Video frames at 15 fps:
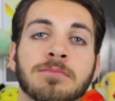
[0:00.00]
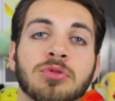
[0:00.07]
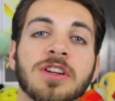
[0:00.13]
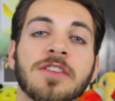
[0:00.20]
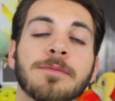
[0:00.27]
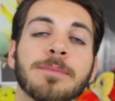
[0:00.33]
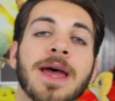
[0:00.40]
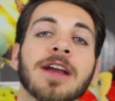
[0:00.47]

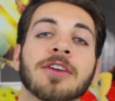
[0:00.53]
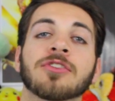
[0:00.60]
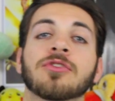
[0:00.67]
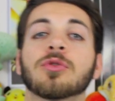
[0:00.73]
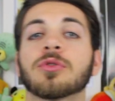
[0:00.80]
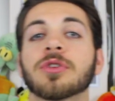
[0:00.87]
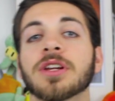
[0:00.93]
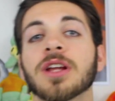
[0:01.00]
Brief
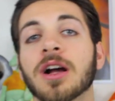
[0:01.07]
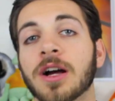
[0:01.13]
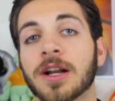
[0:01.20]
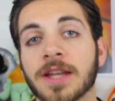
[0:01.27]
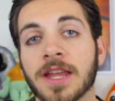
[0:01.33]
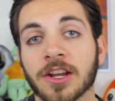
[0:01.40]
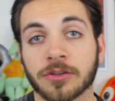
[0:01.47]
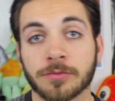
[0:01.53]
backstory
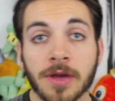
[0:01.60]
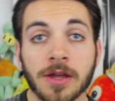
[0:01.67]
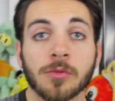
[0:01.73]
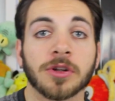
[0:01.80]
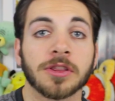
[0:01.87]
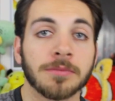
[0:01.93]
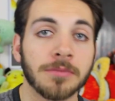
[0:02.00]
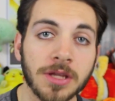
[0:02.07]
on X-Men
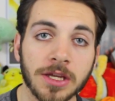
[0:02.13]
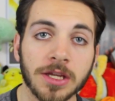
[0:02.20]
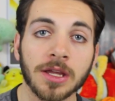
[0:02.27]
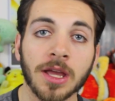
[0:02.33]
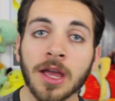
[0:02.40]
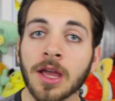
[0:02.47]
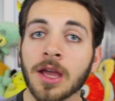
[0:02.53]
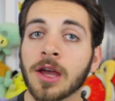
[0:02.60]
with
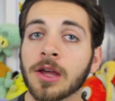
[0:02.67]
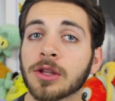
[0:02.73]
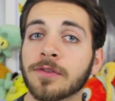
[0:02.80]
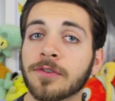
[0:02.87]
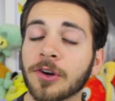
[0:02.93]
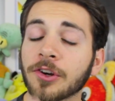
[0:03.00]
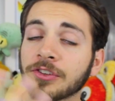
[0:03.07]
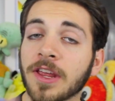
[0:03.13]
me. The
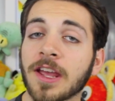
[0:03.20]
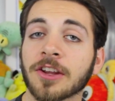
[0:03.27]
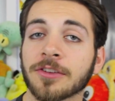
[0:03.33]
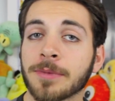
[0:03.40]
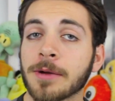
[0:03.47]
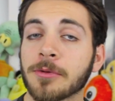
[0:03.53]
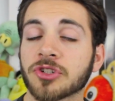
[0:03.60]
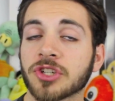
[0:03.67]
first
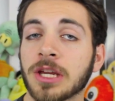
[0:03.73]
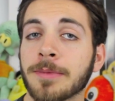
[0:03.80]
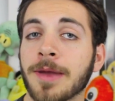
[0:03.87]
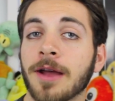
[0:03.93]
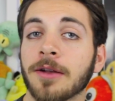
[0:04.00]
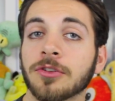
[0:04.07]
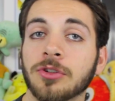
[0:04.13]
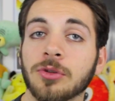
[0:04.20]
X-Men, which came
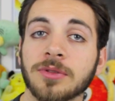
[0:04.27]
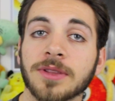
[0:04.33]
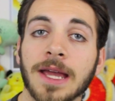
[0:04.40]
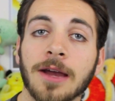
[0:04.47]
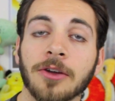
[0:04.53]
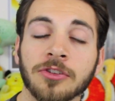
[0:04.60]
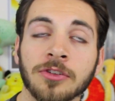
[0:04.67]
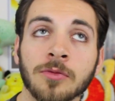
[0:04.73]
out in
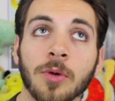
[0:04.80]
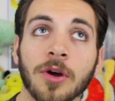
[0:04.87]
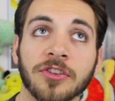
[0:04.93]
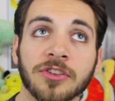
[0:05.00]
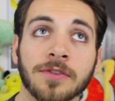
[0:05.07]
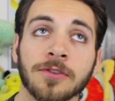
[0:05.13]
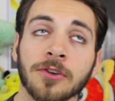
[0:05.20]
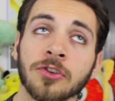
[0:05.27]
2000,
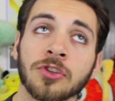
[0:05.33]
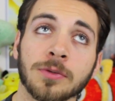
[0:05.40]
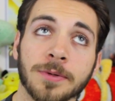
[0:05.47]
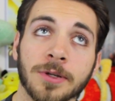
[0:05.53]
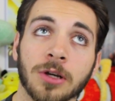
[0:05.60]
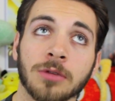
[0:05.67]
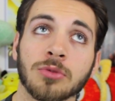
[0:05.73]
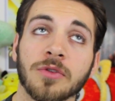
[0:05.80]
was the first
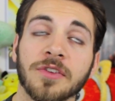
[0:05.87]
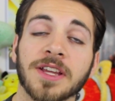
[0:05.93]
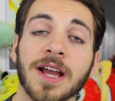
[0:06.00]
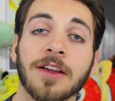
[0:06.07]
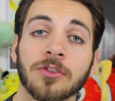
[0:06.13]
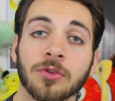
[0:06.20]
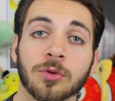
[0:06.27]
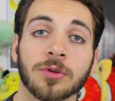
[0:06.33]
superhero movie
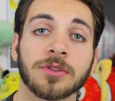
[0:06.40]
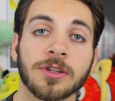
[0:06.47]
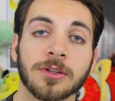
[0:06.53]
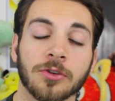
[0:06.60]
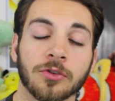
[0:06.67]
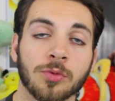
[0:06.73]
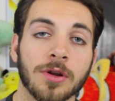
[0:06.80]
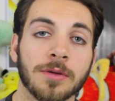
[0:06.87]
I saw in
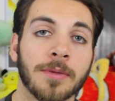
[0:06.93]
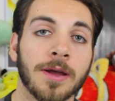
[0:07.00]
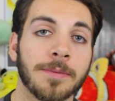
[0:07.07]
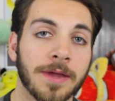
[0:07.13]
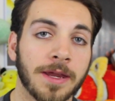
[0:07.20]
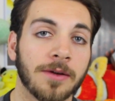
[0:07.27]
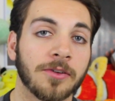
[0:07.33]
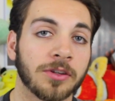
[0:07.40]
theaters with my
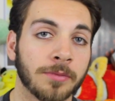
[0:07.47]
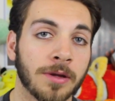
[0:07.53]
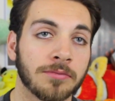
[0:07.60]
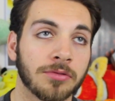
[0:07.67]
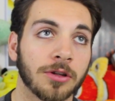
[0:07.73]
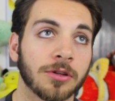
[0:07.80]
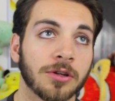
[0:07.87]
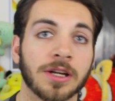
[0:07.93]
parents and my
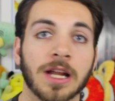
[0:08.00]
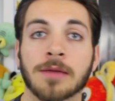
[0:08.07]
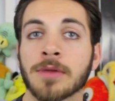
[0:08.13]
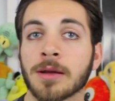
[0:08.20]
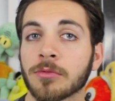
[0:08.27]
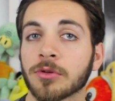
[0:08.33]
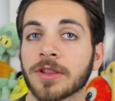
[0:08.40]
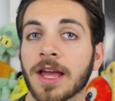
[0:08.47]
brother, and I
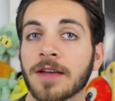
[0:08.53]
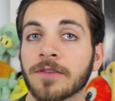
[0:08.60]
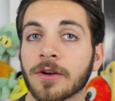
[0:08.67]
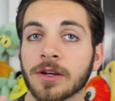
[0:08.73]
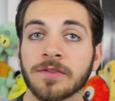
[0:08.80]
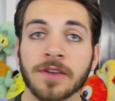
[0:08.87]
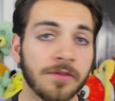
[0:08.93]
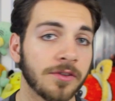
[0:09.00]
remember that
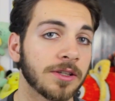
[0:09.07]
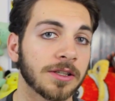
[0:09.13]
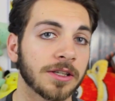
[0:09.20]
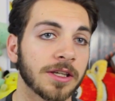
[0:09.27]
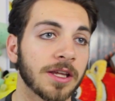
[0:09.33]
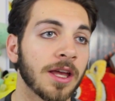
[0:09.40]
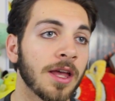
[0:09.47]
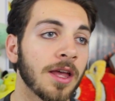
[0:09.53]
very
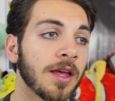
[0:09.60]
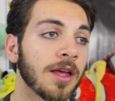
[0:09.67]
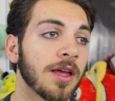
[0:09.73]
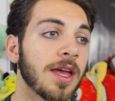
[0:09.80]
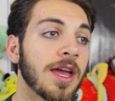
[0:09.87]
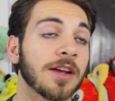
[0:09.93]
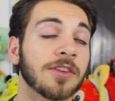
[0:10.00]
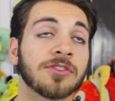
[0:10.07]
vividly.
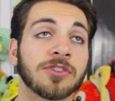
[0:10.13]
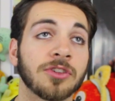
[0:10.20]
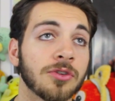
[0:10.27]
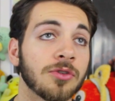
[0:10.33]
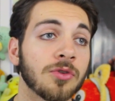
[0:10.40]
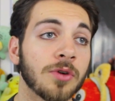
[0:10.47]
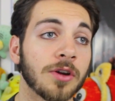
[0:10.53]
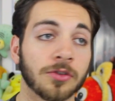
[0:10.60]

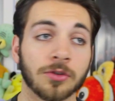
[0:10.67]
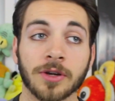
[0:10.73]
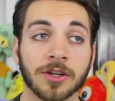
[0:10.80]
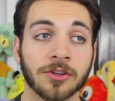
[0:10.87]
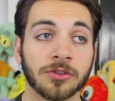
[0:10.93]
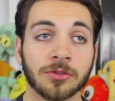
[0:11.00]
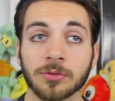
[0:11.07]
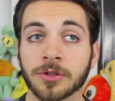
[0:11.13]
X2, I saw
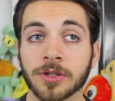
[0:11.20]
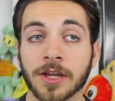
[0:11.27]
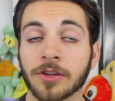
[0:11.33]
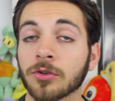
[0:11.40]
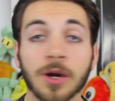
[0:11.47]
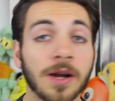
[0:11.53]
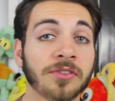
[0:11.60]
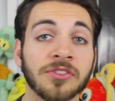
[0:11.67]

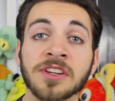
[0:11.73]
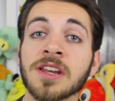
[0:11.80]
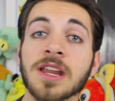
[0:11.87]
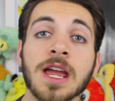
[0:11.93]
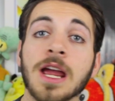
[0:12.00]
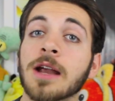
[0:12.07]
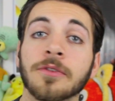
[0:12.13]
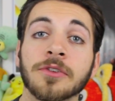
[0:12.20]
X3, I've seen
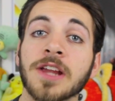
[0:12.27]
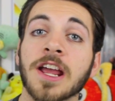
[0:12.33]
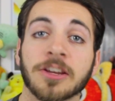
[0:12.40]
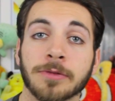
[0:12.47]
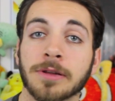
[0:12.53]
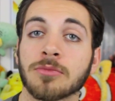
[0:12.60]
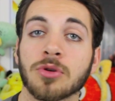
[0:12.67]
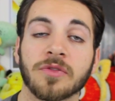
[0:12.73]
every
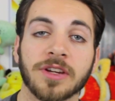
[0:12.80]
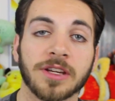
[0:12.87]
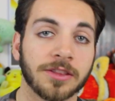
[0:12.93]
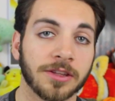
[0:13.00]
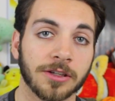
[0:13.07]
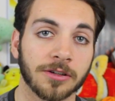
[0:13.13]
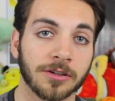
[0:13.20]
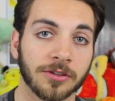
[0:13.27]
X-Men movie in
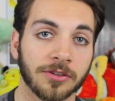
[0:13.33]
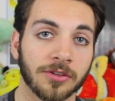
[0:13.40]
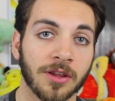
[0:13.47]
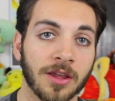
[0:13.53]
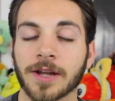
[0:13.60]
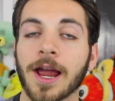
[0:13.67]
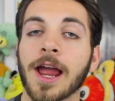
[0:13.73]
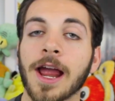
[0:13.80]
theaters.
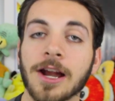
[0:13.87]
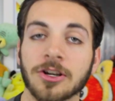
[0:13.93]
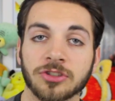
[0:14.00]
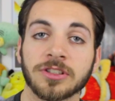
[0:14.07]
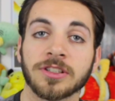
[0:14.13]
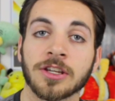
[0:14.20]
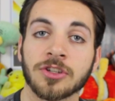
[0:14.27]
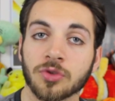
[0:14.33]
I
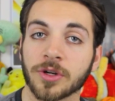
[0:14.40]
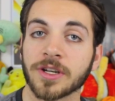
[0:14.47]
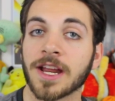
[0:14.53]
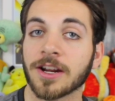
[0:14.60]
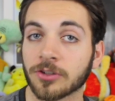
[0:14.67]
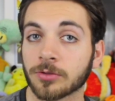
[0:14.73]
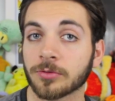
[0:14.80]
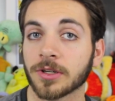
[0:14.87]
actually enjoyed
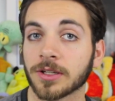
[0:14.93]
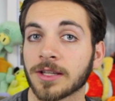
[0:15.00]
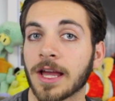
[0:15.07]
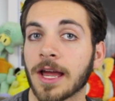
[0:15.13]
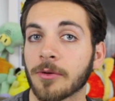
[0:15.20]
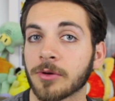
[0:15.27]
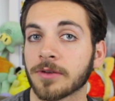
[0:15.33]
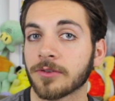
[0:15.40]
X3 a
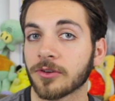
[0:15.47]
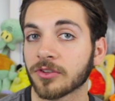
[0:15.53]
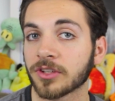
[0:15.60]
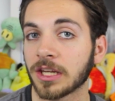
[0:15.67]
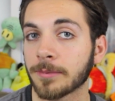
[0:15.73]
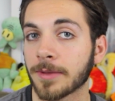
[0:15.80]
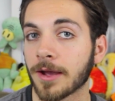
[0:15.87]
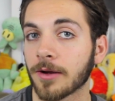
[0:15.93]
lot when it first
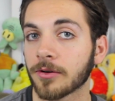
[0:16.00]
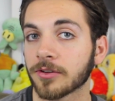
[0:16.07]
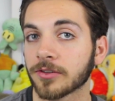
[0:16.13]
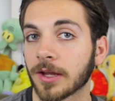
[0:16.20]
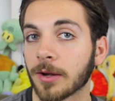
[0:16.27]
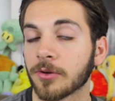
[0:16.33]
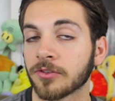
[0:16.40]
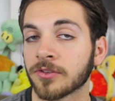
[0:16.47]
came out,
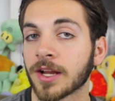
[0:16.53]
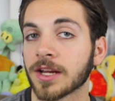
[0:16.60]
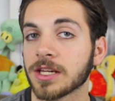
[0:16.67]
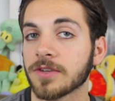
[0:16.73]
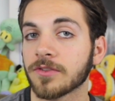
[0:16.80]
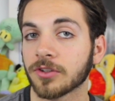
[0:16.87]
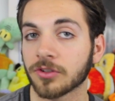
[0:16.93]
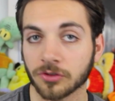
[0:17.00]
because I was
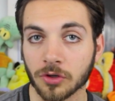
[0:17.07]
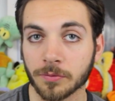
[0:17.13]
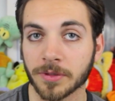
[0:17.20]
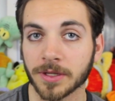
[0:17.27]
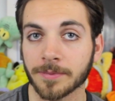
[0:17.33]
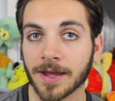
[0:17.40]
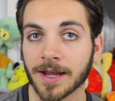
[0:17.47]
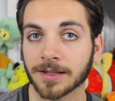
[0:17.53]
naive and
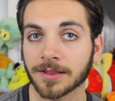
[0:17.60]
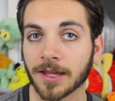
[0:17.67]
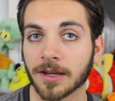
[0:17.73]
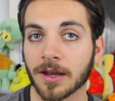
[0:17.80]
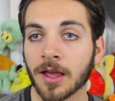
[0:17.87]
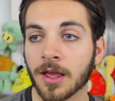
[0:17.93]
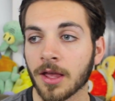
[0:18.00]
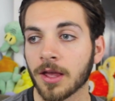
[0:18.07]
stupid back
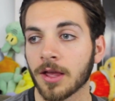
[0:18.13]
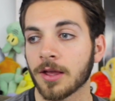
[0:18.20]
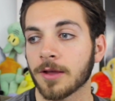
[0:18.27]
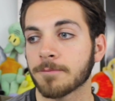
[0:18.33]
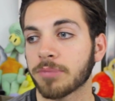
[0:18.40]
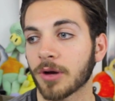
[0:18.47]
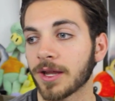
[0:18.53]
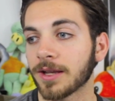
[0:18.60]
then.
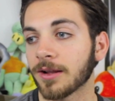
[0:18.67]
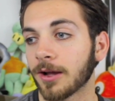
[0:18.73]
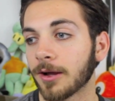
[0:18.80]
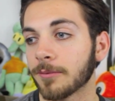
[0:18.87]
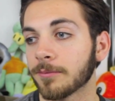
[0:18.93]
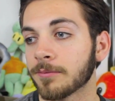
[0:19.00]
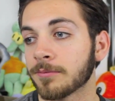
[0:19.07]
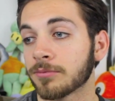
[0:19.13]
But
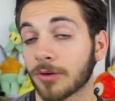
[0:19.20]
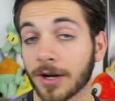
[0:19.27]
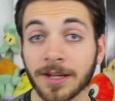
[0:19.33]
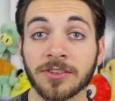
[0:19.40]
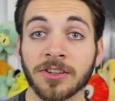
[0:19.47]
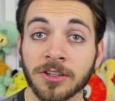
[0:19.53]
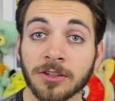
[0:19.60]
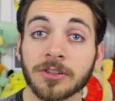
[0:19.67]

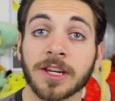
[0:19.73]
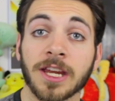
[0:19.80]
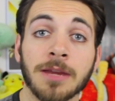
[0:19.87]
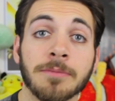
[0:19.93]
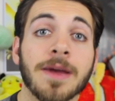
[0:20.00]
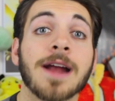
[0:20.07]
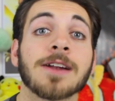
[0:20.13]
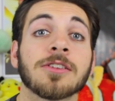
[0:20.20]
Bryan Singer
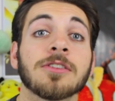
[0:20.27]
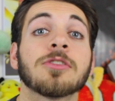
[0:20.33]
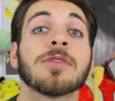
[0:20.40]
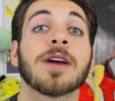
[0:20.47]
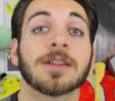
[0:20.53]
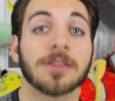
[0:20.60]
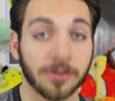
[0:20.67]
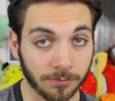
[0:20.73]
came back to
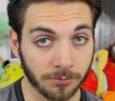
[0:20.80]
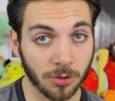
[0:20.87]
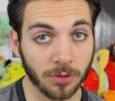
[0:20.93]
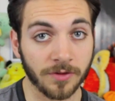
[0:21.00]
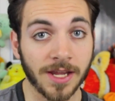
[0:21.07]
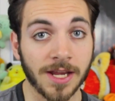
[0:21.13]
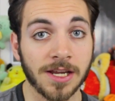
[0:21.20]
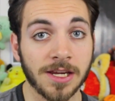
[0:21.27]
direct this
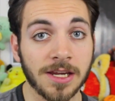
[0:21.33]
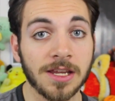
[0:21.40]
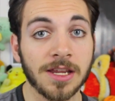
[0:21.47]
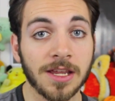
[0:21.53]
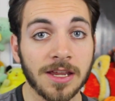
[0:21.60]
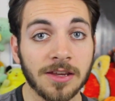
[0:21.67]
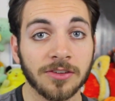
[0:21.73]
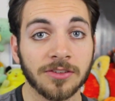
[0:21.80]
movie, and he
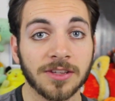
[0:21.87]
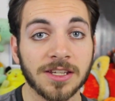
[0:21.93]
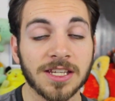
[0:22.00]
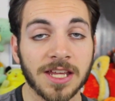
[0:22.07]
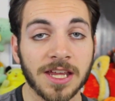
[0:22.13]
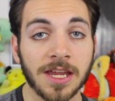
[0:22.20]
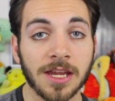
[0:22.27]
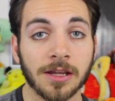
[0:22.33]
is the
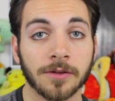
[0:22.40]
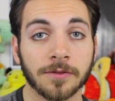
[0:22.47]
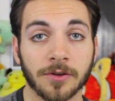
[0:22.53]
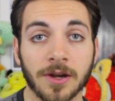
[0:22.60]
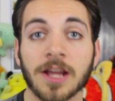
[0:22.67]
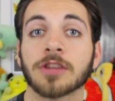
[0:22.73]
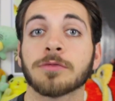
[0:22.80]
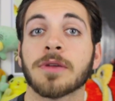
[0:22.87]
king
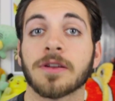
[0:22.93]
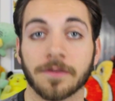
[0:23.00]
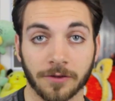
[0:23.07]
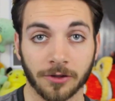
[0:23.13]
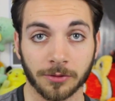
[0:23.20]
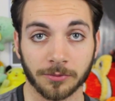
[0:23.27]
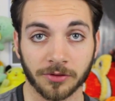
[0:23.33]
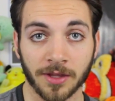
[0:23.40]
for X-Men
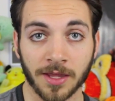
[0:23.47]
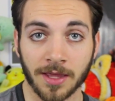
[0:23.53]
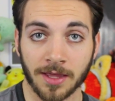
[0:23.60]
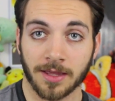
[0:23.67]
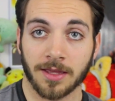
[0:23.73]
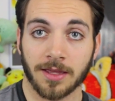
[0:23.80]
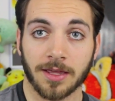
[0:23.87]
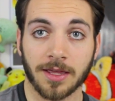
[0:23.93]
films.
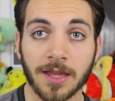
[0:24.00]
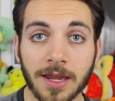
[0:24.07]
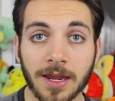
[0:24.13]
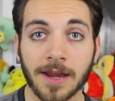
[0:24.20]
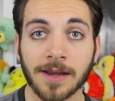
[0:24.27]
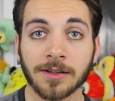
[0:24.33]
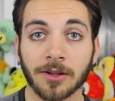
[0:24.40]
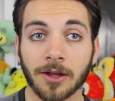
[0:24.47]

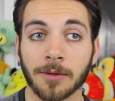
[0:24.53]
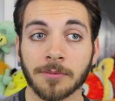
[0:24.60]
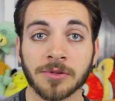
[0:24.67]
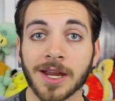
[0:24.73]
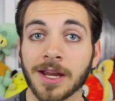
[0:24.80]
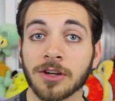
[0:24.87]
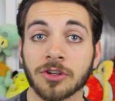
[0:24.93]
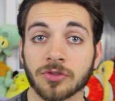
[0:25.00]
And
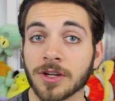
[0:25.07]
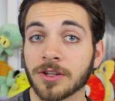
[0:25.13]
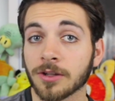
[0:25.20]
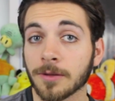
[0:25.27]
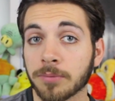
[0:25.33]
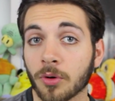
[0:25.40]
getting straight to the